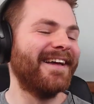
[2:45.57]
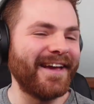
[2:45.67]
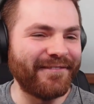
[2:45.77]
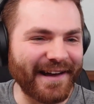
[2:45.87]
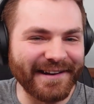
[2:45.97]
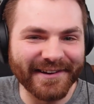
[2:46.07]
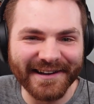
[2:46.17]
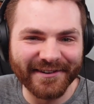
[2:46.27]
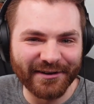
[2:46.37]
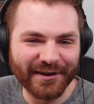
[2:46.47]
Yeah, man, you can
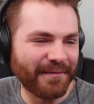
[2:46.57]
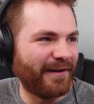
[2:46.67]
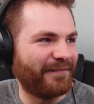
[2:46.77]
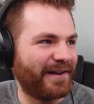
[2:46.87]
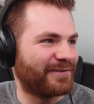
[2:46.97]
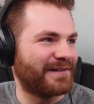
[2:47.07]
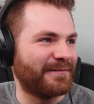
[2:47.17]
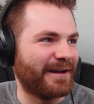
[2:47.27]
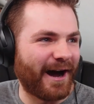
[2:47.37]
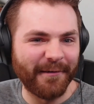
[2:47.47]
literally look at my face. You'll
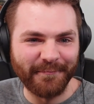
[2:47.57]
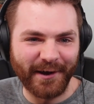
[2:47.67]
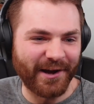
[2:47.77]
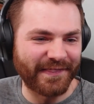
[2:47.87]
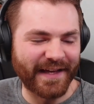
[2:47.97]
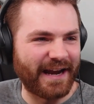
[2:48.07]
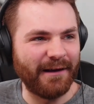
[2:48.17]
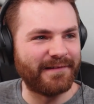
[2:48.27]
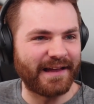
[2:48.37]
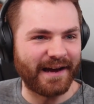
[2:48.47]
see me unplugged then.
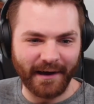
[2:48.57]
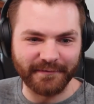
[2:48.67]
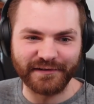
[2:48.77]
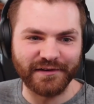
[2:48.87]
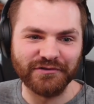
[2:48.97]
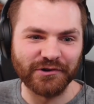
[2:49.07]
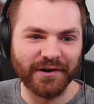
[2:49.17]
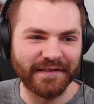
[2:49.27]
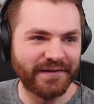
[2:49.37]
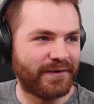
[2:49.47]
I was like, I'm just
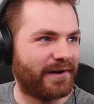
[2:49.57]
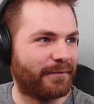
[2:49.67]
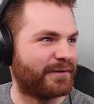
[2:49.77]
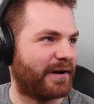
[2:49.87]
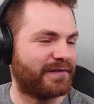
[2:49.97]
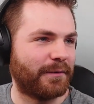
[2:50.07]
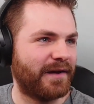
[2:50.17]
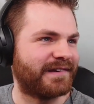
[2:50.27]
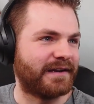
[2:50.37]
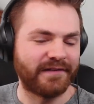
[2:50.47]
enjoying this video. I was like, wait
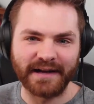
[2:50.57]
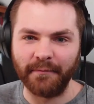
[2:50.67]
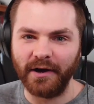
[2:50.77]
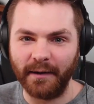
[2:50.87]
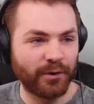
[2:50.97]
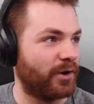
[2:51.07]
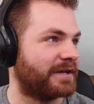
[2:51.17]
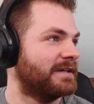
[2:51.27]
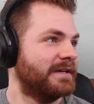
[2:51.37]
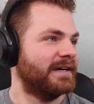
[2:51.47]
a second. There's a camera. I'm
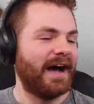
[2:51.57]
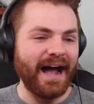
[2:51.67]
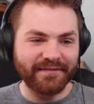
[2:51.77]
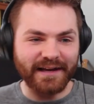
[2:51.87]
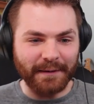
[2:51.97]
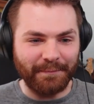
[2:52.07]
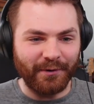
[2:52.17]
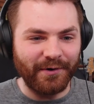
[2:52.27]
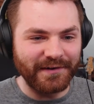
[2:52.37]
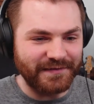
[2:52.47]
recording. I have to like
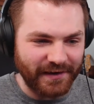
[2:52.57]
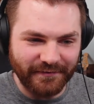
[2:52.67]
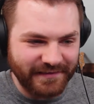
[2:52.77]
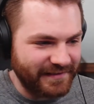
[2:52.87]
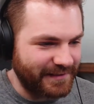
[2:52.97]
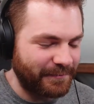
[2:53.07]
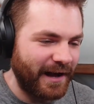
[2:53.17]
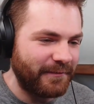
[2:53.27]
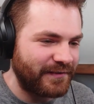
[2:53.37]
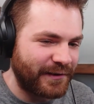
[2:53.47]
pause, obviously, to
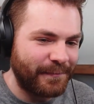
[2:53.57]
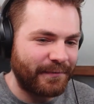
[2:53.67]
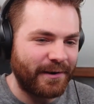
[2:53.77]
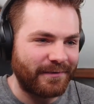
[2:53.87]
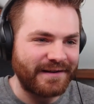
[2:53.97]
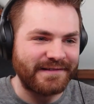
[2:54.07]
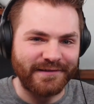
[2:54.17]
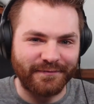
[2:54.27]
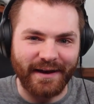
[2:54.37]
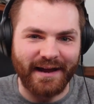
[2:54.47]
comply with the copyright reasons
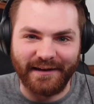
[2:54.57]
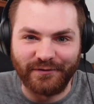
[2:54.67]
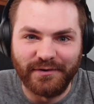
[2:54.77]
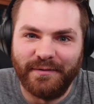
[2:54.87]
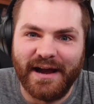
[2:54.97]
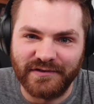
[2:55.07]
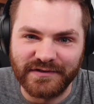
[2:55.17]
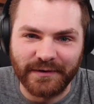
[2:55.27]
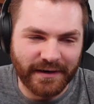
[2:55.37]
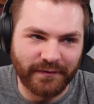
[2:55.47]
of react, like doing a reaction
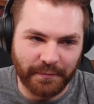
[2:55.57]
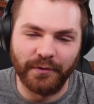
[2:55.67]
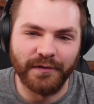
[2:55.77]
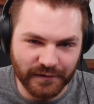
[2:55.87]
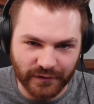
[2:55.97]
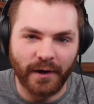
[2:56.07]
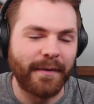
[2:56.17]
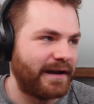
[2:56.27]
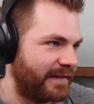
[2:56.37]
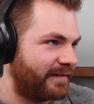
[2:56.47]
channel. You have to pause and
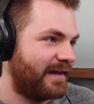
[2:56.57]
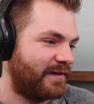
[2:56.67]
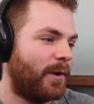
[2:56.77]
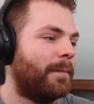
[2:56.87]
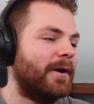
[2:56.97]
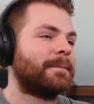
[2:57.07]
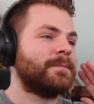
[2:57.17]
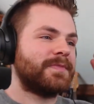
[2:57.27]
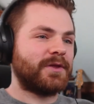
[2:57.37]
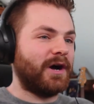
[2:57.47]
comment, and that's the whole point.
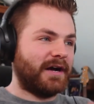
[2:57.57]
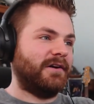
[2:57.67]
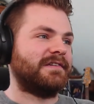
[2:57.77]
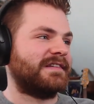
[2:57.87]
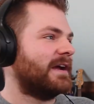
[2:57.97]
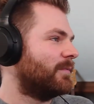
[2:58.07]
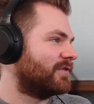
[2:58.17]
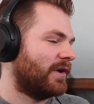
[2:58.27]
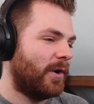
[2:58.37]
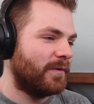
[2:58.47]
I got to sit here and
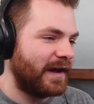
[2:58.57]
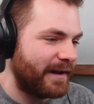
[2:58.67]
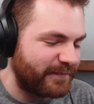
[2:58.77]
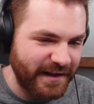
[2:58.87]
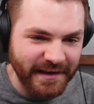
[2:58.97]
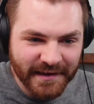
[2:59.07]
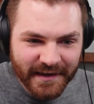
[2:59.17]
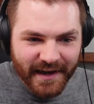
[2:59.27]
watch the whole damn thing.